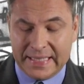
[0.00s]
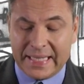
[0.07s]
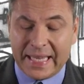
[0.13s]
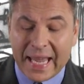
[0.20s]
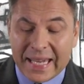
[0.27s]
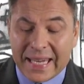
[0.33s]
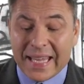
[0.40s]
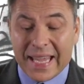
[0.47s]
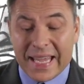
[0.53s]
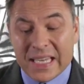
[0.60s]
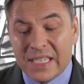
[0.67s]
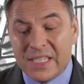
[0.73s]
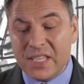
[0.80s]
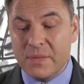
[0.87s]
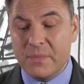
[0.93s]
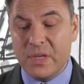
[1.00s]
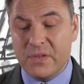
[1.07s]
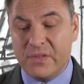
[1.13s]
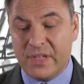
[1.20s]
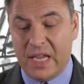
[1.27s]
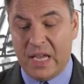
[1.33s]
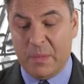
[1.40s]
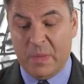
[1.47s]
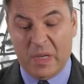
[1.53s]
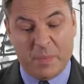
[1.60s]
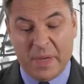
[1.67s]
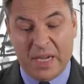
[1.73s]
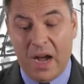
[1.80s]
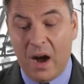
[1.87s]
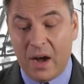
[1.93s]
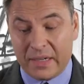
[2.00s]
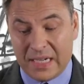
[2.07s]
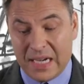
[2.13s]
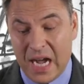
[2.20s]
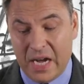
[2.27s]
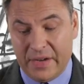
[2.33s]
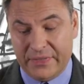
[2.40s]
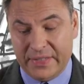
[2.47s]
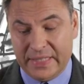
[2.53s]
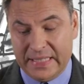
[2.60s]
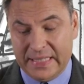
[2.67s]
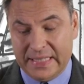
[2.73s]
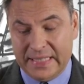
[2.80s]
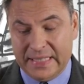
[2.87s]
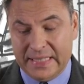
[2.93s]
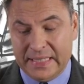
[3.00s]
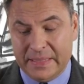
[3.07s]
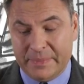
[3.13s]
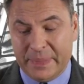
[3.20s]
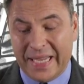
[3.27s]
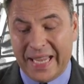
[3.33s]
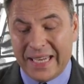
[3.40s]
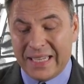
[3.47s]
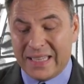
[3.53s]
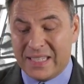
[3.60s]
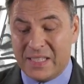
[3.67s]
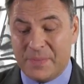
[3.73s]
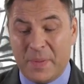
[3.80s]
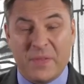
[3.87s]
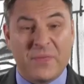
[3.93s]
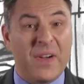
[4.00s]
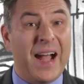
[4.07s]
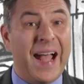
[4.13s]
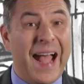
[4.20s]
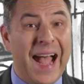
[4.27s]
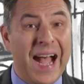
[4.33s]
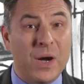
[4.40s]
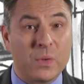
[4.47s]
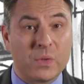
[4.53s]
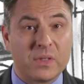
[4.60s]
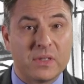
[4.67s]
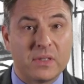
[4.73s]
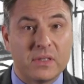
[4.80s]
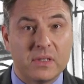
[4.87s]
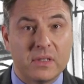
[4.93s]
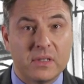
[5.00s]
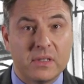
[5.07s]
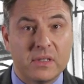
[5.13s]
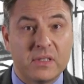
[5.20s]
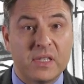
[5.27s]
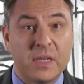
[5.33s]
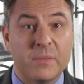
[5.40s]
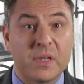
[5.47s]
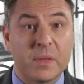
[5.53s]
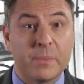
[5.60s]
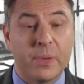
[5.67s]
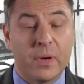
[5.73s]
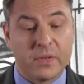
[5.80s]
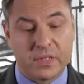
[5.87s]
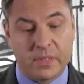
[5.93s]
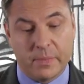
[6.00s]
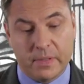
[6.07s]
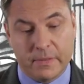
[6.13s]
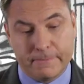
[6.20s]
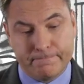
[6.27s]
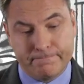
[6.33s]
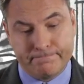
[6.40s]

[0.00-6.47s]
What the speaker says: Getting into the museum had been hard enough, but getting the Spitfire out seemed impossible.